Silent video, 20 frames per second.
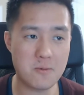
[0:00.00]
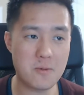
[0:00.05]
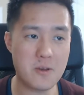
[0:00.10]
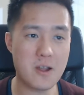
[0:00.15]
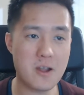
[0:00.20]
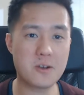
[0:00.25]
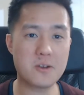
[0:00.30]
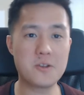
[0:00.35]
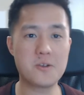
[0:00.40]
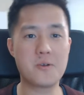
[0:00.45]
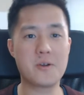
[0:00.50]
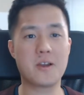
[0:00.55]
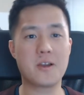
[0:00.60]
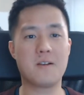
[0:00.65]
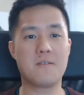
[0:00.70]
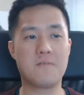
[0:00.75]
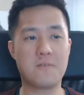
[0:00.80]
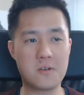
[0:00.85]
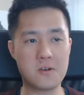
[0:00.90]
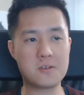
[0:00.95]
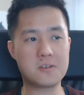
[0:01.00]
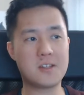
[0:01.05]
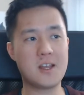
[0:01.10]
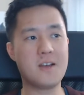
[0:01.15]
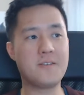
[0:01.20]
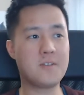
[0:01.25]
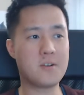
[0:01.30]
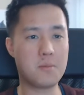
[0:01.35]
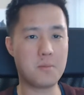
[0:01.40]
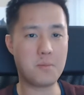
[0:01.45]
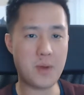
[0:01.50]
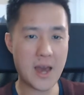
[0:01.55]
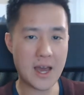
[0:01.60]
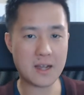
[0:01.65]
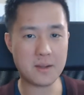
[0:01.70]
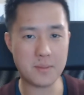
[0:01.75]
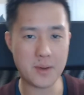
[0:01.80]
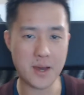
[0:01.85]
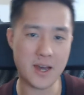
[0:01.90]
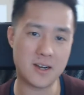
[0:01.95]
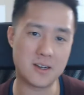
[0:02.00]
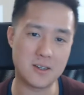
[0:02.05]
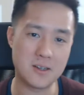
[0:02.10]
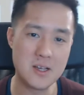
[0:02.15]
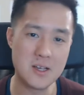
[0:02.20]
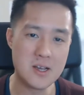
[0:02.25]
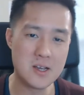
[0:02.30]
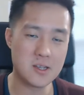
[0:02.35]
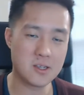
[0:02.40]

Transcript: We are doing our first ever pack battle.